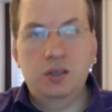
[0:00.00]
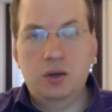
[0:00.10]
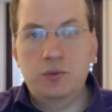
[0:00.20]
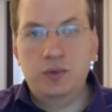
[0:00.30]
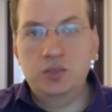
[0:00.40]

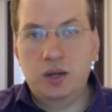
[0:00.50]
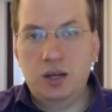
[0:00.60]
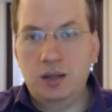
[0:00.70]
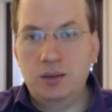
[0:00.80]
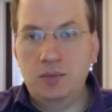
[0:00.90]
of Israel
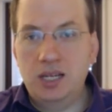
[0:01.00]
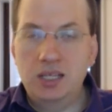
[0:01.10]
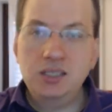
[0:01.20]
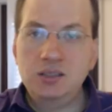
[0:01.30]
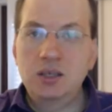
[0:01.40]
in the Middle
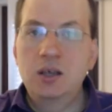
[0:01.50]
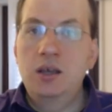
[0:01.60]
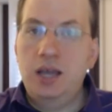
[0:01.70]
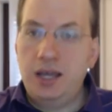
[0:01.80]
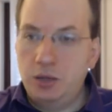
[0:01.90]
East,
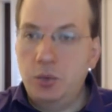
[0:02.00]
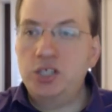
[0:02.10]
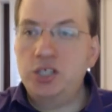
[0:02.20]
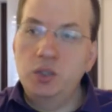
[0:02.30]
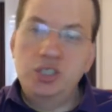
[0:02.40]
an
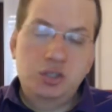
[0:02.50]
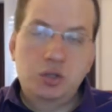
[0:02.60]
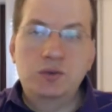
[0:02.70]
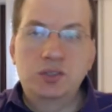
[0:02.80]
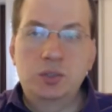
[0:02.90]
aggression which
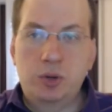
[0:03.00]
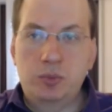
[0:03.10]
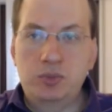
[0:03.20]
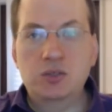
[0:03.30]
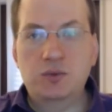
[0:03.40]
serves the
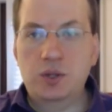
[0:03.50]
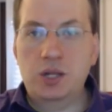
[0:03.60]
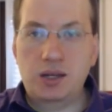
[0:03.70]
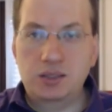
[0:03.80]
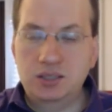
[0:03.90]
purposes of the
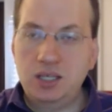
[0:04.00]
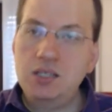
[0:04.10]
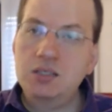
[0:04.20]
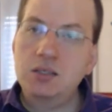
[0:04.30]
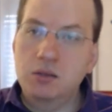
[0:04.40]
United
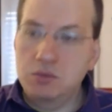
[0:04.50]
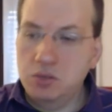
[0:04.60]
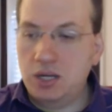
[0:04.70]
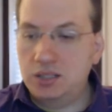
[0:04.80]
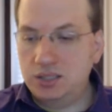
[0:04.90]
States. And the
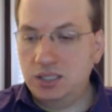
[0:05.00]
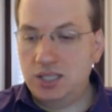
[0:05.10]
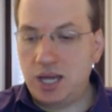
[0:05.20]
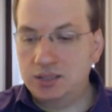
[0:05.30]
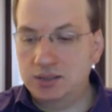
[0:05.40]
United
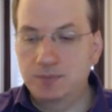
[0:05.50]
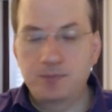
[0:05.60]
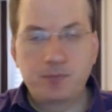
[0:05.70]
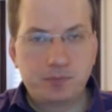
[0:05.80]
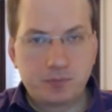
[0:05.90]
States has
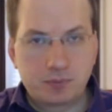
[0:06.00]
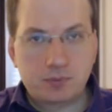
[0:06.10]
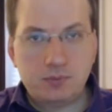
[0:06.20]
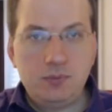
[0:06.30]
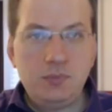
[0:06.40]

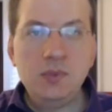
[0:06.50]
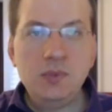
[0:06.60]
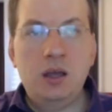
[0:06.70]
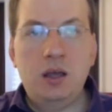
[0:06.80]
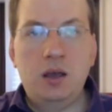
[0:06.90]

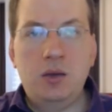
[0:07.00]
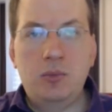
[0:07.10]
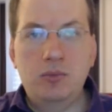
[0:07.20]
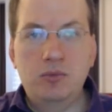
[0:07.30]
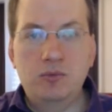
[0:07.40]

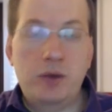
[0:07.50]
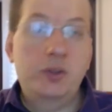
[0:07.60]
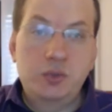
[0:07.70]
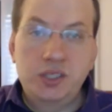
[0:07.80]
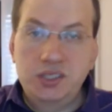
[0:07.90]

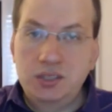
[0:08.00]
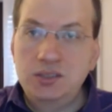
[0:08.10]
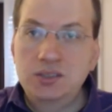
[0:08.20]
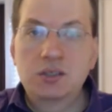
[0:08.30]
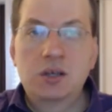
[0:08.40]
various
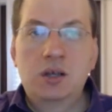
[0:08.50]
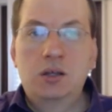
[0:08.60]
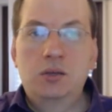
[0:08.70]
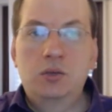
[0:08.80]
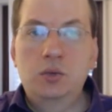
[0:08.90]
reasons
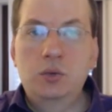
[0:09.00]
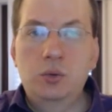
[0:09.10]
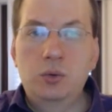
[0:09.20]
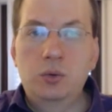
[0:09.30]
to